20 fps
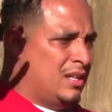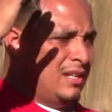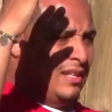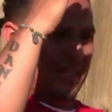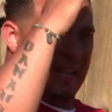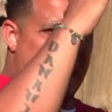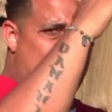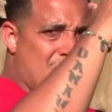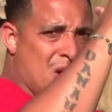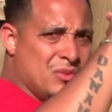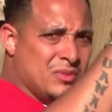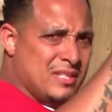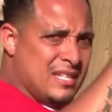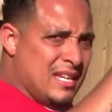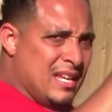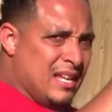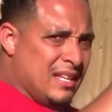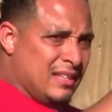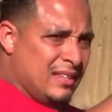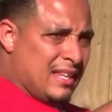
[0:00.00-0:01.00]
down
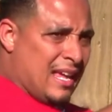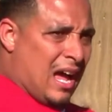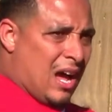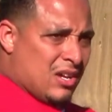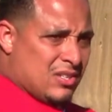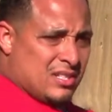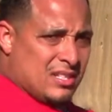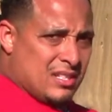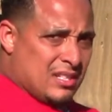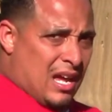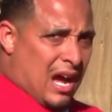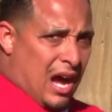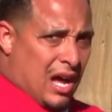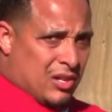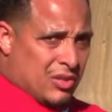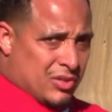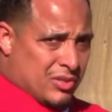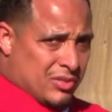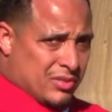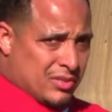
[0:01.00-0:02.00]

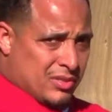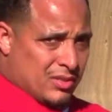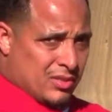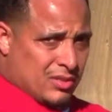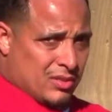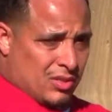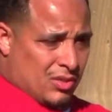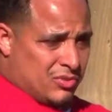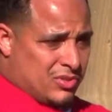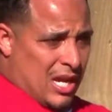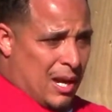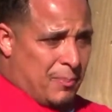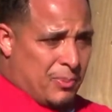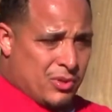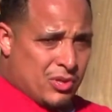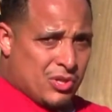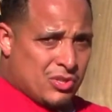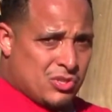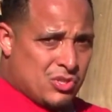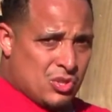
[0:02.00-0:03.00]
$10,000 on top of
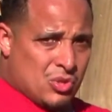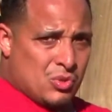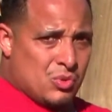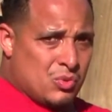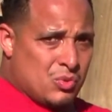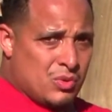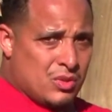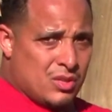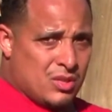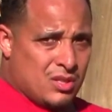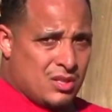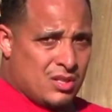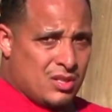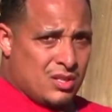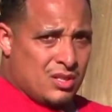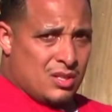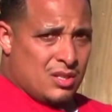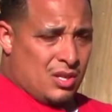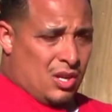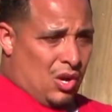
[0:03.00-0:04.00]
your two.
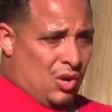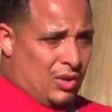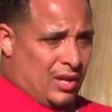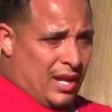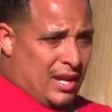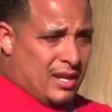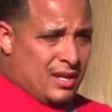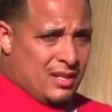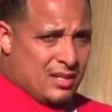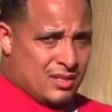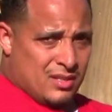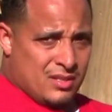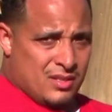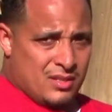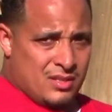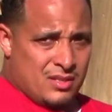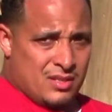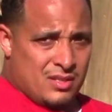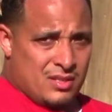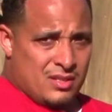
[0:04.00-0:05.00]
Okay?
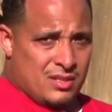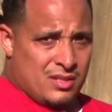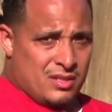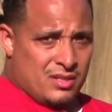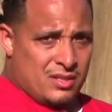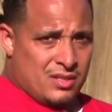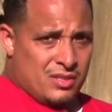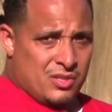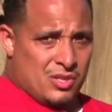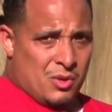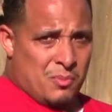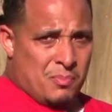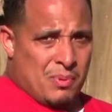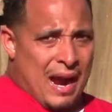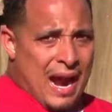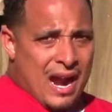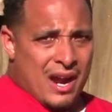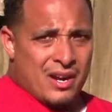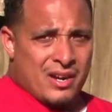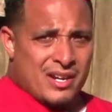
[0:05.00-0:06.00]
Your
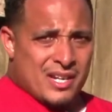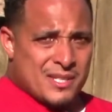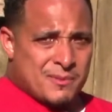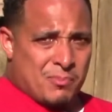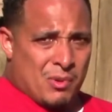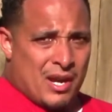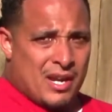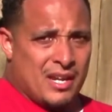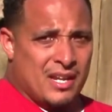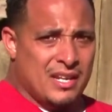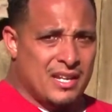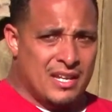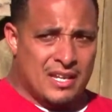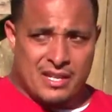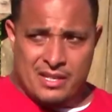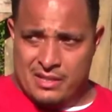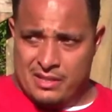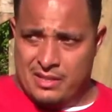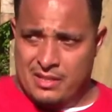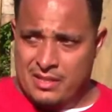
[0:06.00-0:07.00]
buyer is bringing
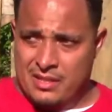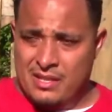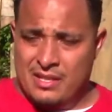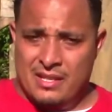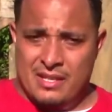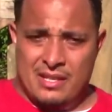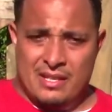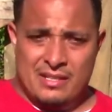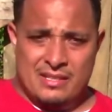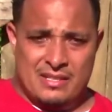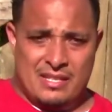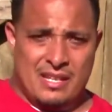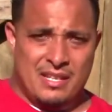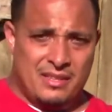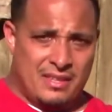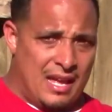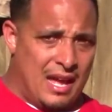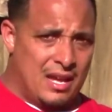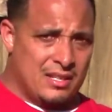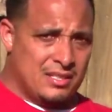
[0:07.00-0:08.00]
in
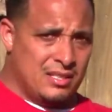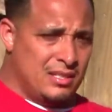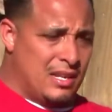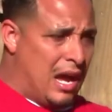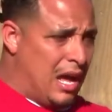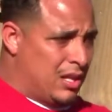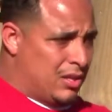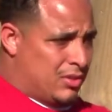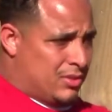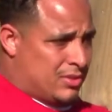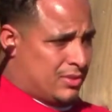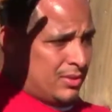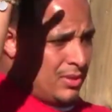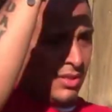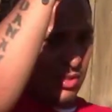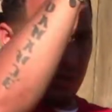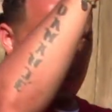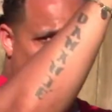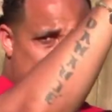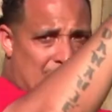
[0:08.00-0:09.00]
$10,000
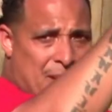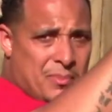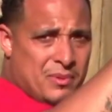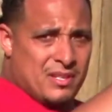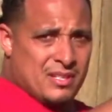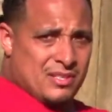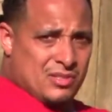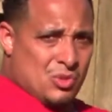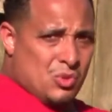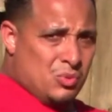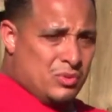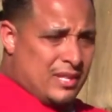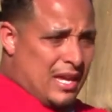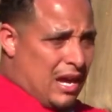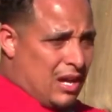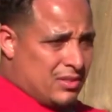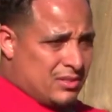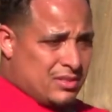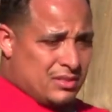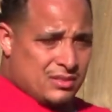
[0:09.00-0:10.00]
on top of this
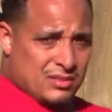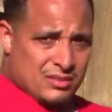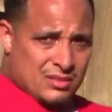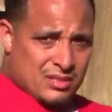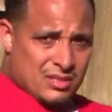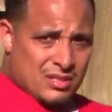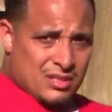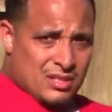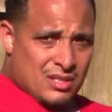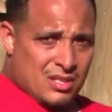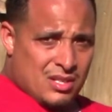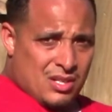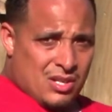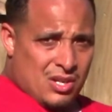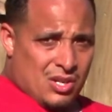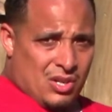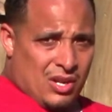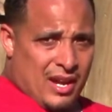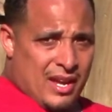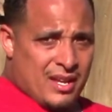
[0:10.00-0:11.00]
$2,000.
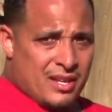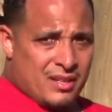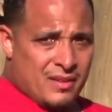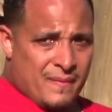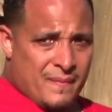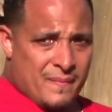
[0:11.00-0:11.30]
Okay?